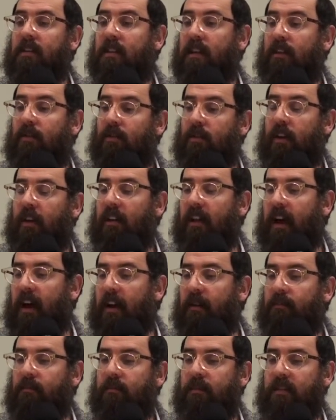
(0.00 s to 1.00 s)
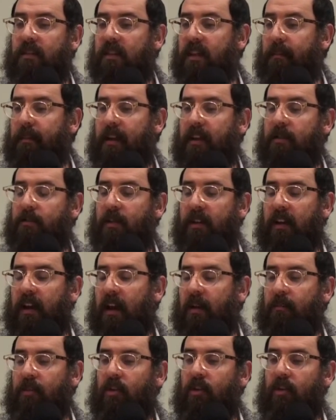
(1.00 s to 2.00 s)
Tikkun Olam somehow has
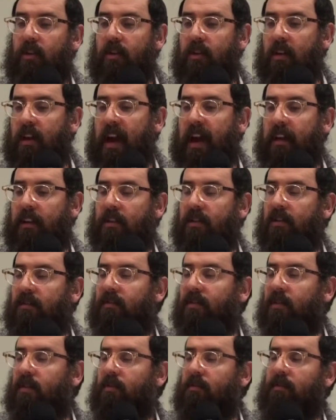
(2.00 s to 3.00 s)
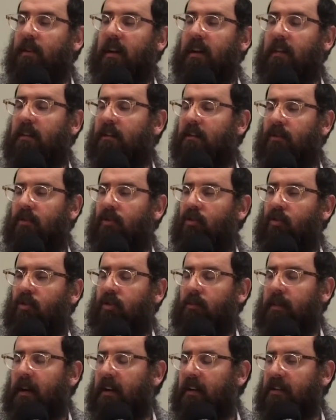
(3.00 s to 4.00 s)
become acts of
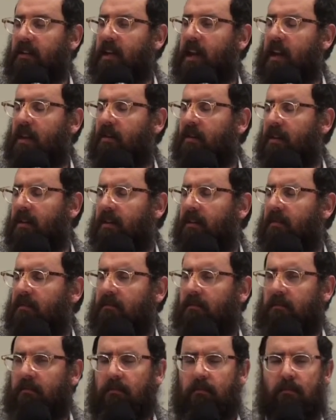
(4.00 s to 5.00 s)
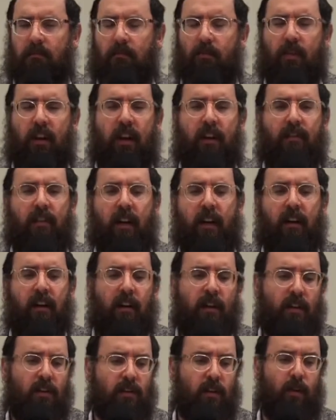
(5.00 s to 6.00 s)
humanitarian whatever.
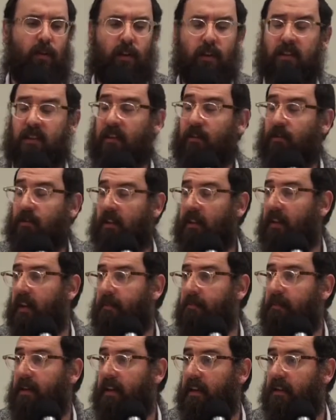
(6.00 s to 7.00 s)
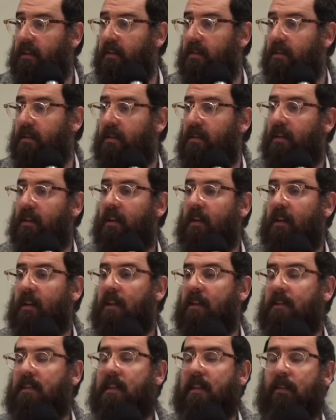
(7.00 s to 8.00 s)
It's not what tikkun olam means.
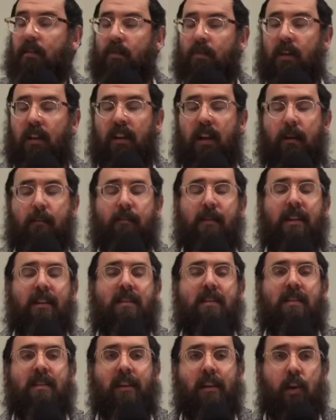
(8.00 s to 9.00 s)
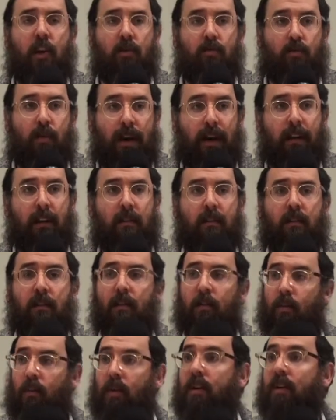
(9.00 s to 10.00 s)
Tikkun olam means to correct
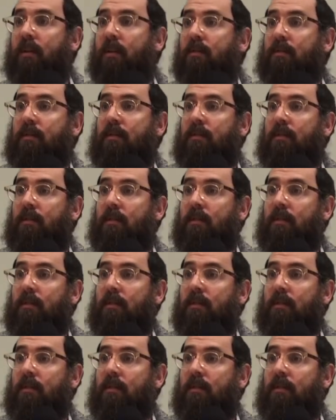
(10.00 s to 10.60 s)
the world.